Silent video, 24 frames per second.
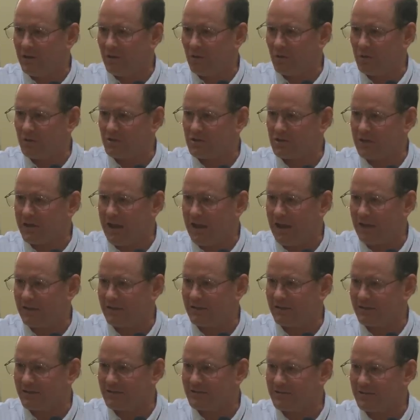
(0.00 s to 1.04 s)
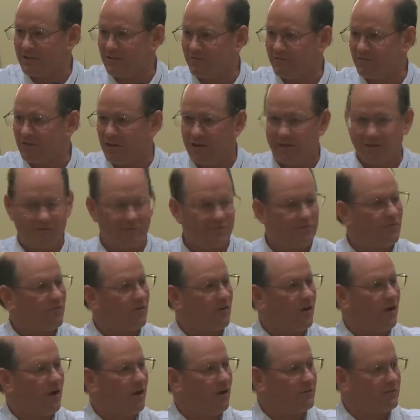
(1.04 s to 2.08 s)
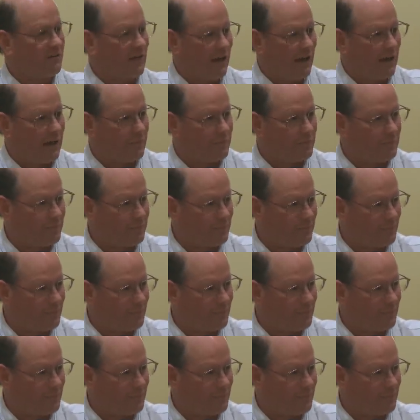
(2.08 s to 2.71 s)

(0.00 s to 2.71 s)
which Catholics have done for all time,